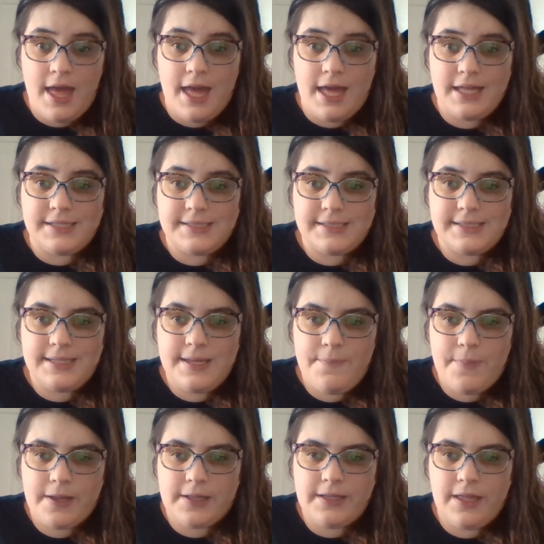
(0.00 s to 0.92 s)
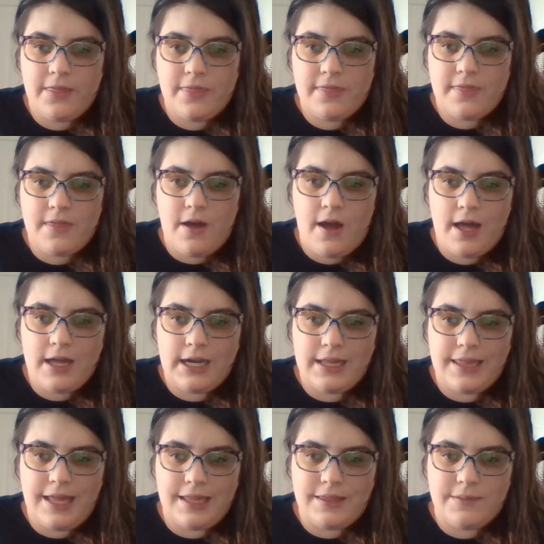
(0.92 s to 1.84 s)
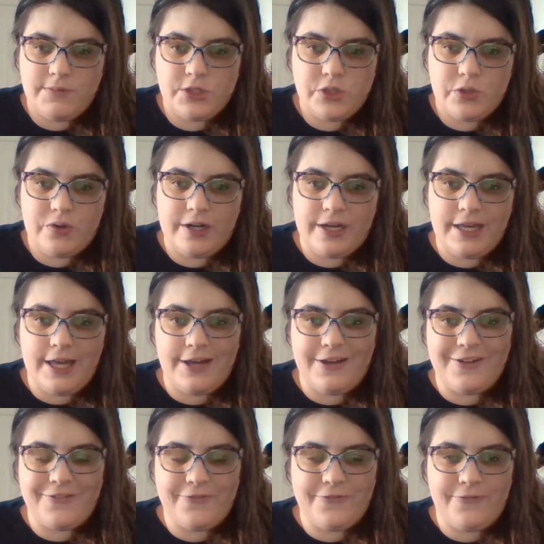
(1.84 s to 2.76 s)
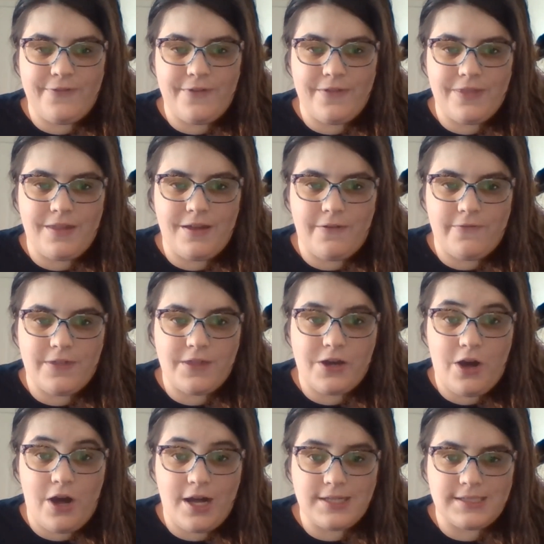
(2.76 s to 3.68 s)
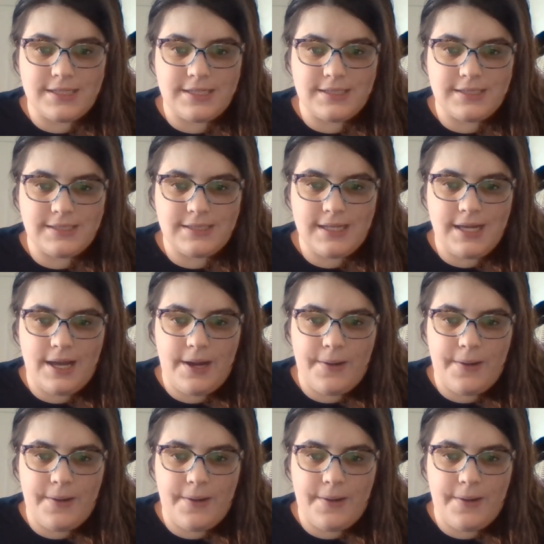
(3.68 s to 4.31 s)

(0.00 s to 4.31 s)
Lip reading: it's typically thought that the majority of the causes